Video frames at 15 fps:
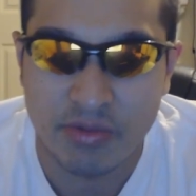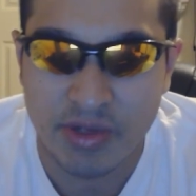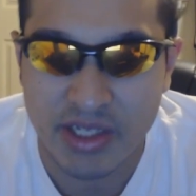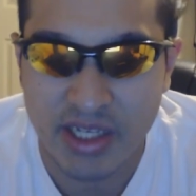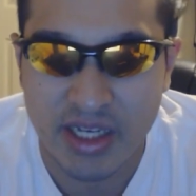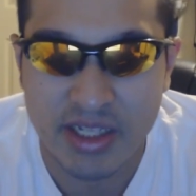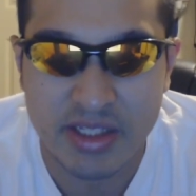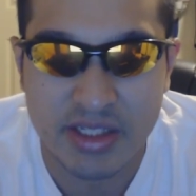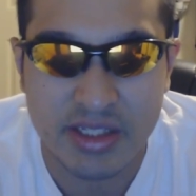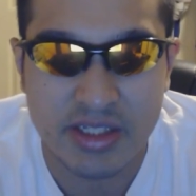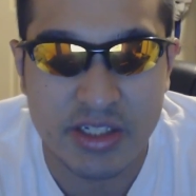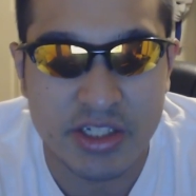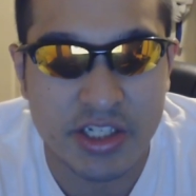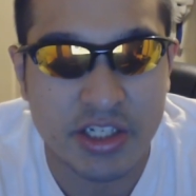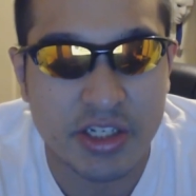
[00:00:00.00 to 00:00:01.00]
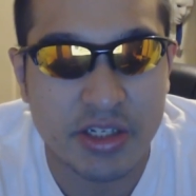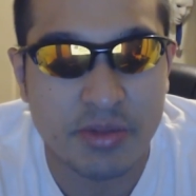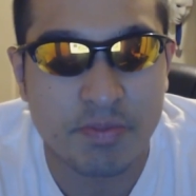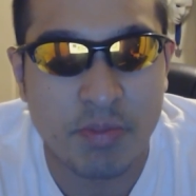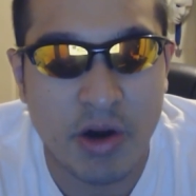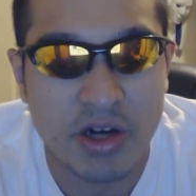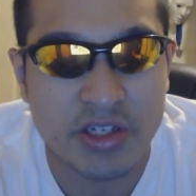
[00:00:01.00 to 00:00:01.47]
we get to
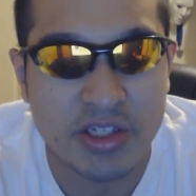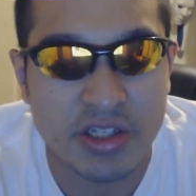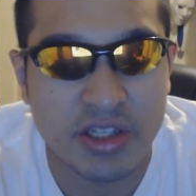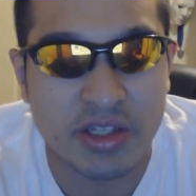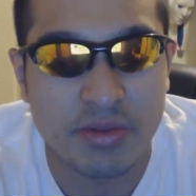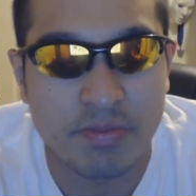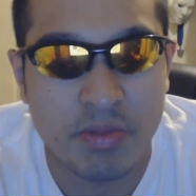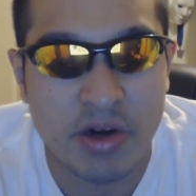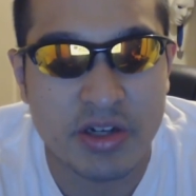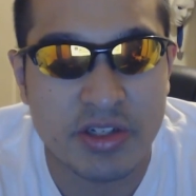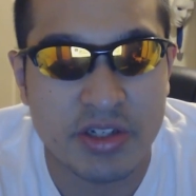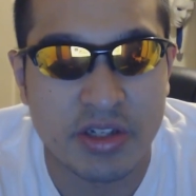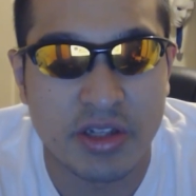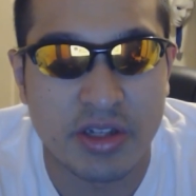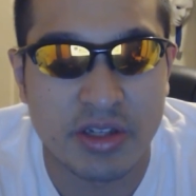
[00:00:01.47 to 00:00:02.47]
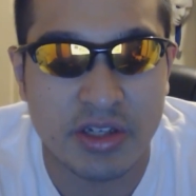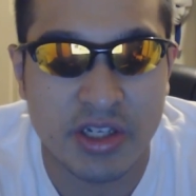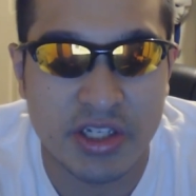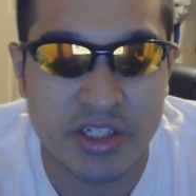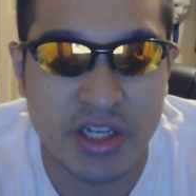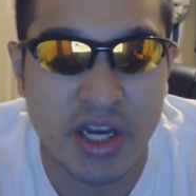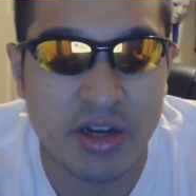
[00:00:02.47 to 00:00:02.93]
see
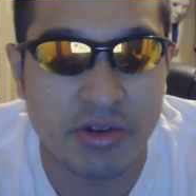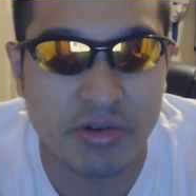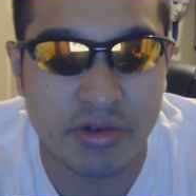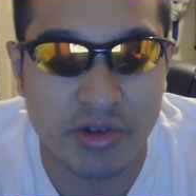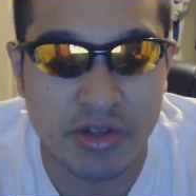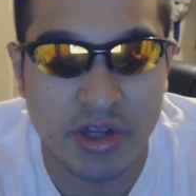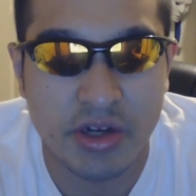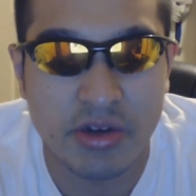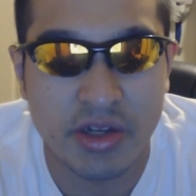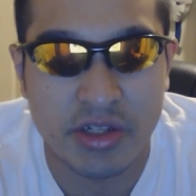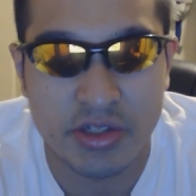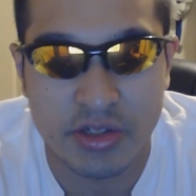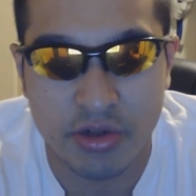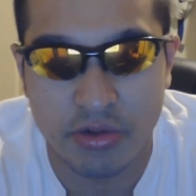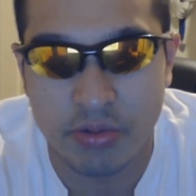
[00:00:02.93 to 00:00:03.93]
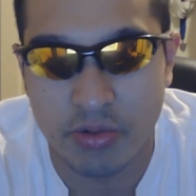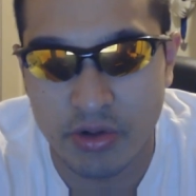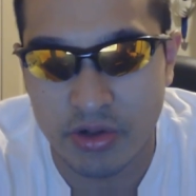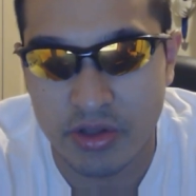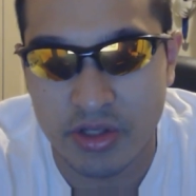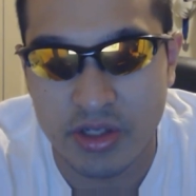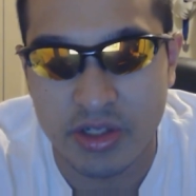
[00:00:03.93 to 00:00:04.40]
Kizaru, you know, and so
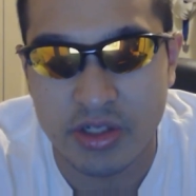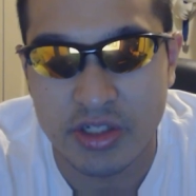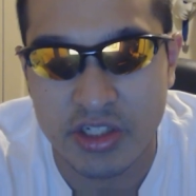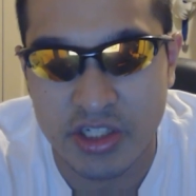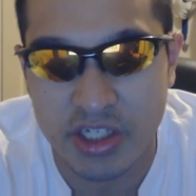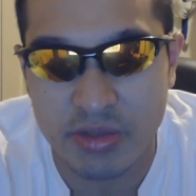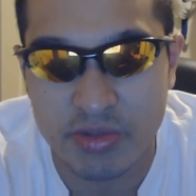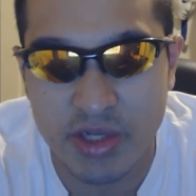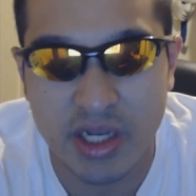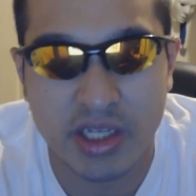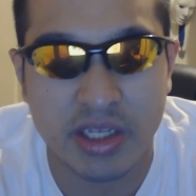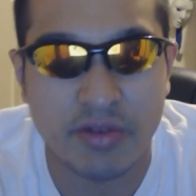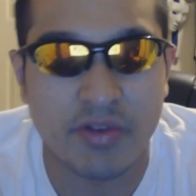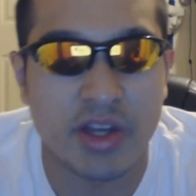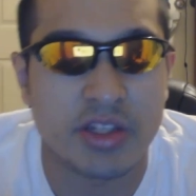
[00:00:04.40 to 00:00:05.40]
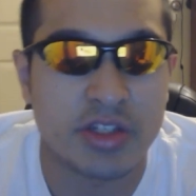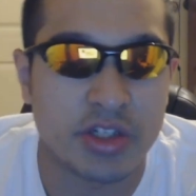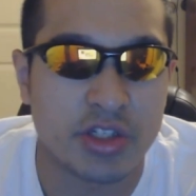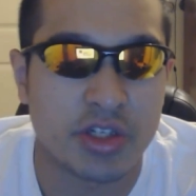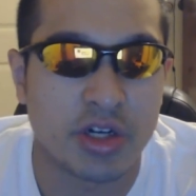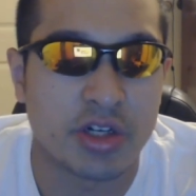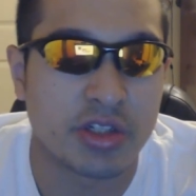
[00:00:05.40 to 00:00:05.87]
forth. Seems like events
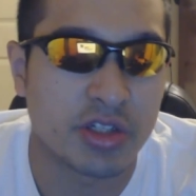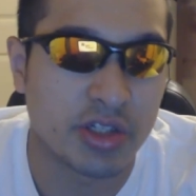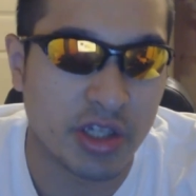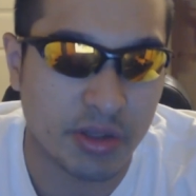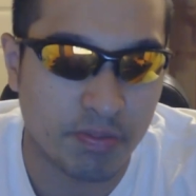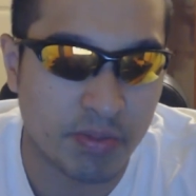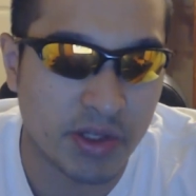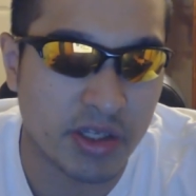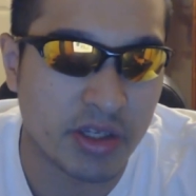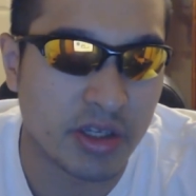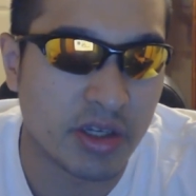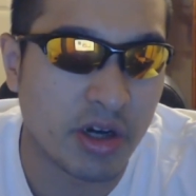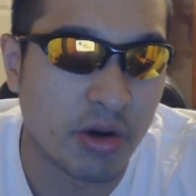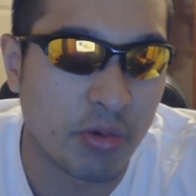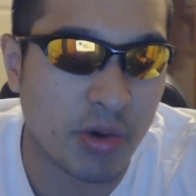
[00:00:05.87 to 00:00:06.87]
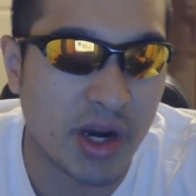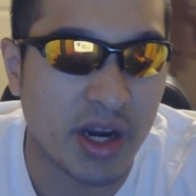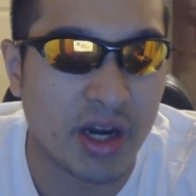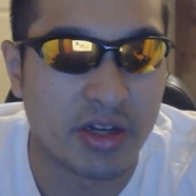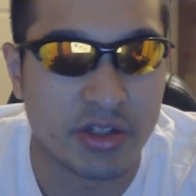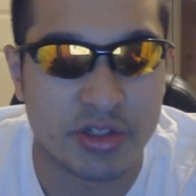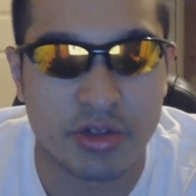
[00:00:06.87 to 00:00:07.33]
are starting to like be
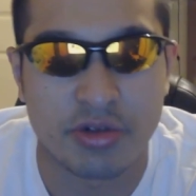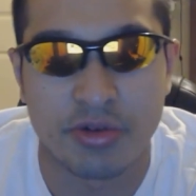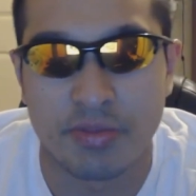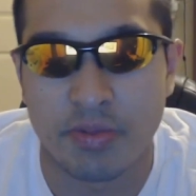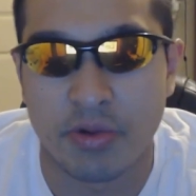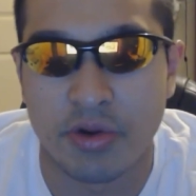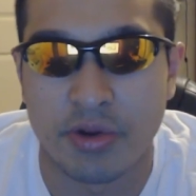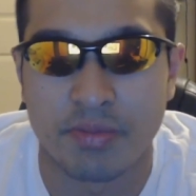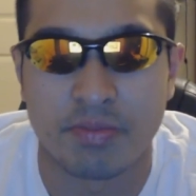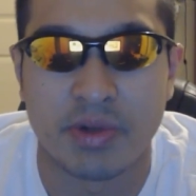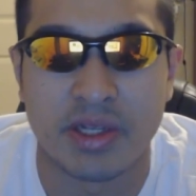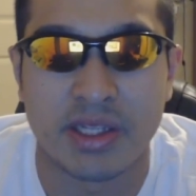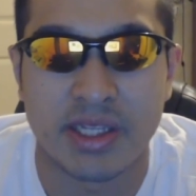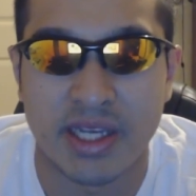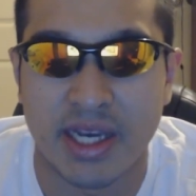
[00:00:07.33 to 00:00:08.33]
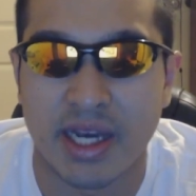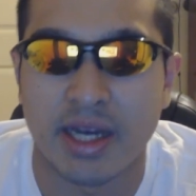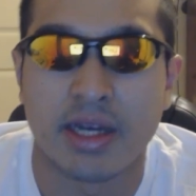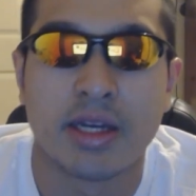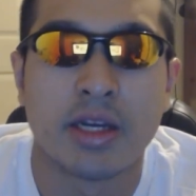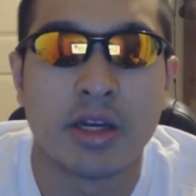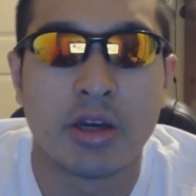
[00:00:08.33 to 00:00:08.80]
alright on a certain point, but yeah.